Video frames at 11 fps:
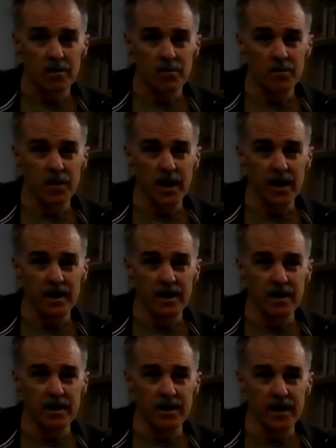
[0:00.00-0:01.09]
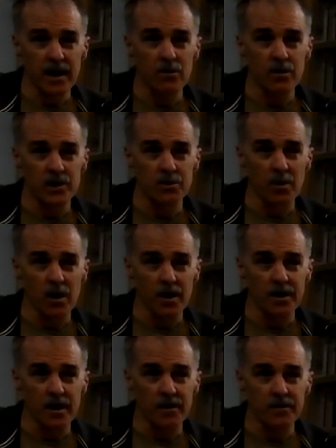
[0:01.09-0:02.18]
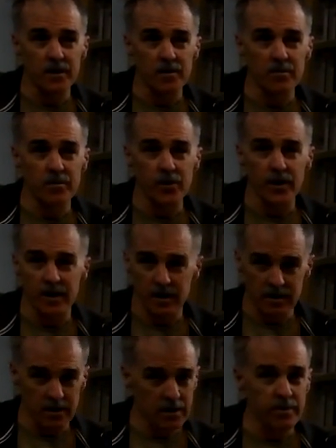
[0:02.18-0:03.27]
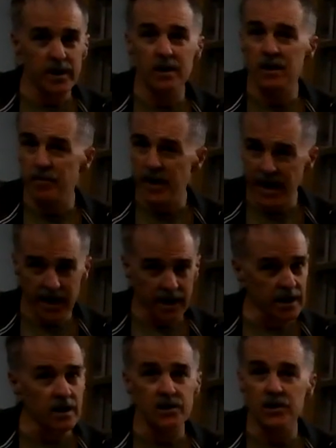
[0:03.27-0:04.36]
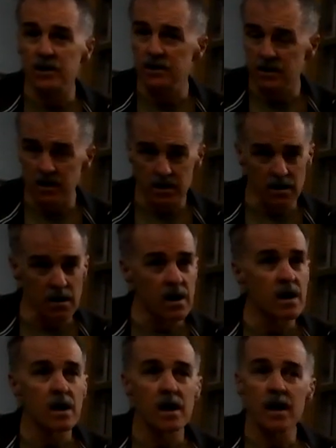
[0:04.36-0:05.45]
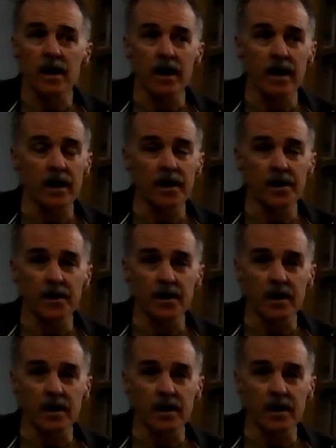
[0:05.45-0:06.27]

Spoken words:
but they were smart enough to put a little bit in the bank each year, and